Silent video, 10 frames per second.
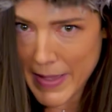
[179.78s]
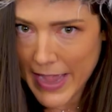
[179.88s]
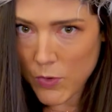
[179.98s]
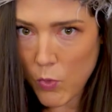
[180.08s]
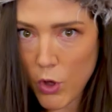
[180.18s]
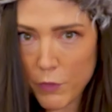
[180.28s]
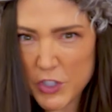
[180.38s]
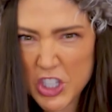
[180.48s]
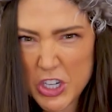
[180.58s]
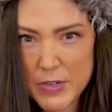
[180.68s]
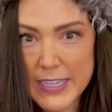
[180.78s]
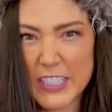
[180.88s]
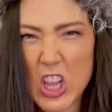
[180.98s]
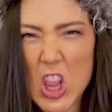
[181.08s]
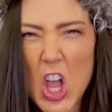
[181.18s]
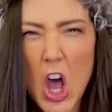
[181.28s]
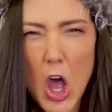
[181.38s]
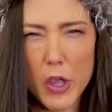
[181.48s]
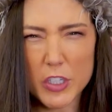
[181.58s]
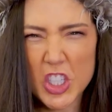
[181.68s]
bad wolf showed his
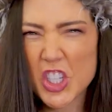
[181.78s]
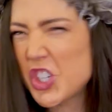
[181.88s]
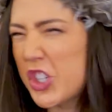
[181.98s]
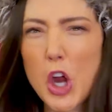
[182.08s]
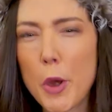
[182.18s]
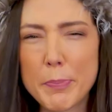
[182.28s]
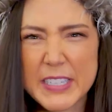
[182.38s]
long, sharp